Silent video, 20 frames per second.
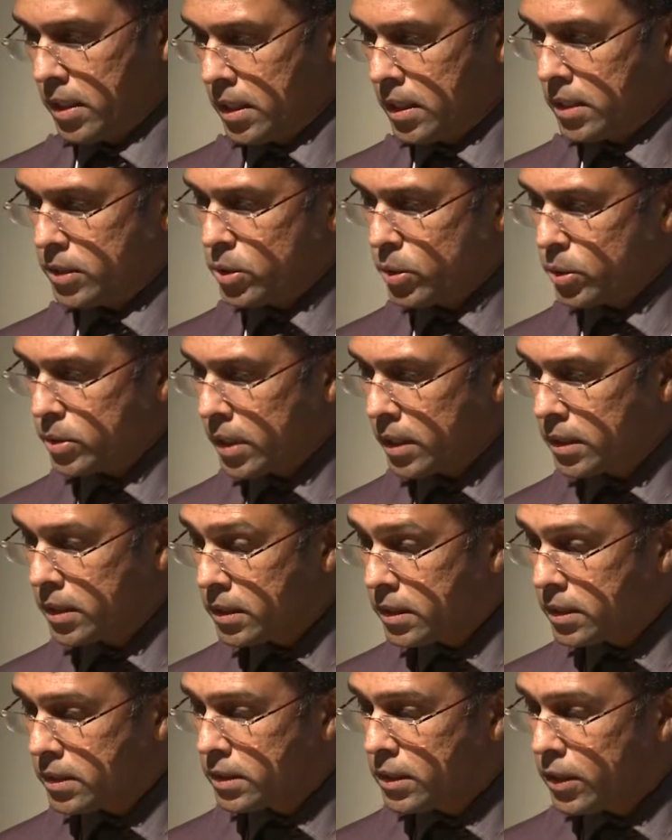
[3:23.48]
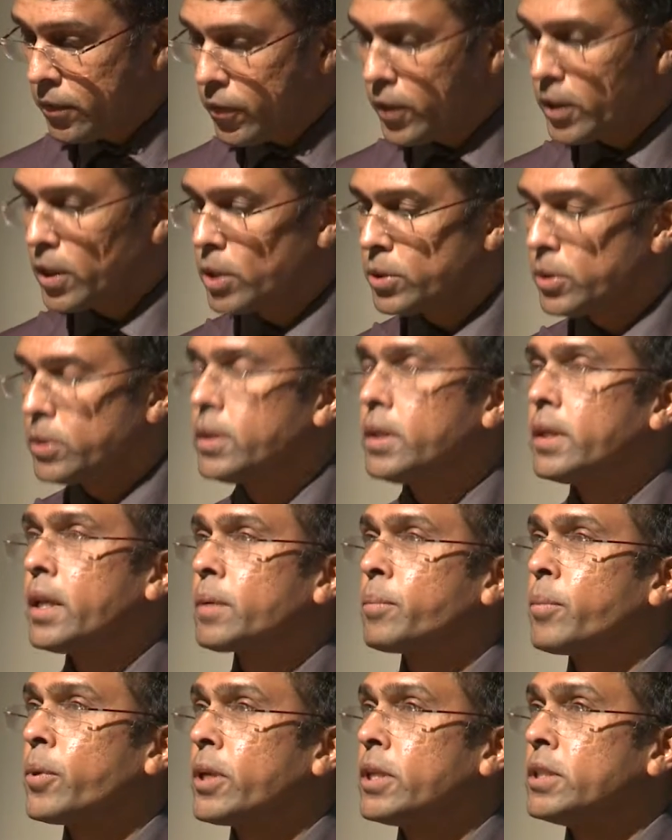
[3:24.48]
shows that it's difficult to
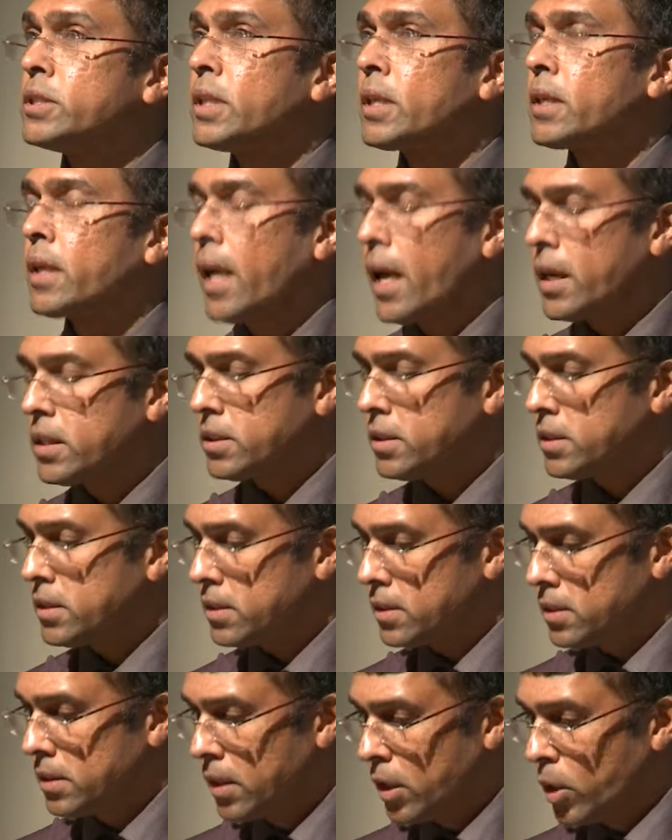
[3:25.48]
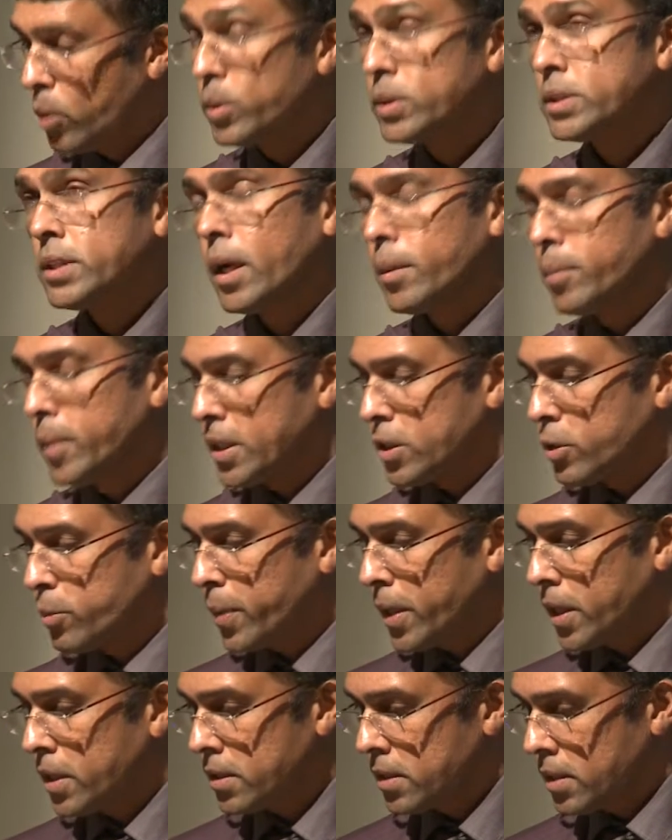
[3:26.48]
detect potential clashes over time and
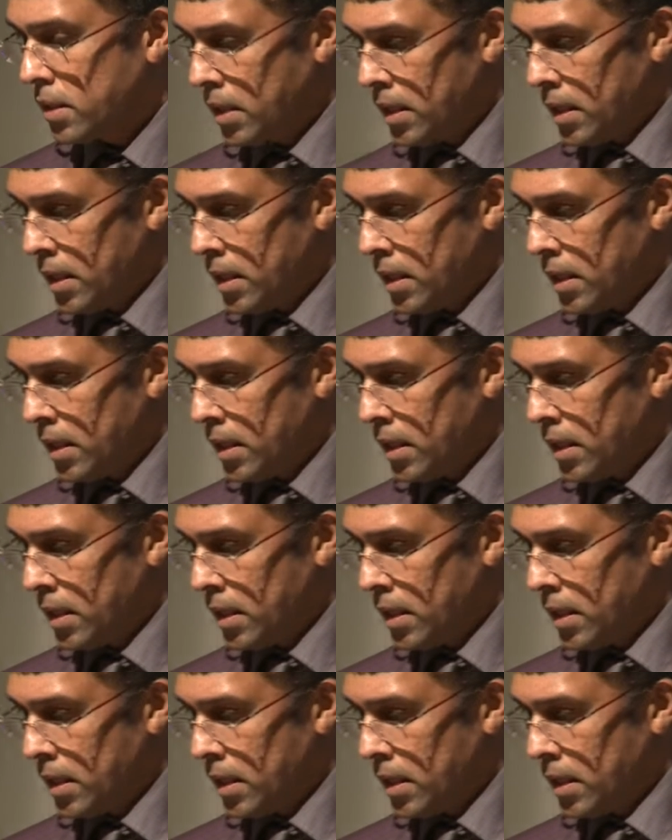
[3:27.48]
space,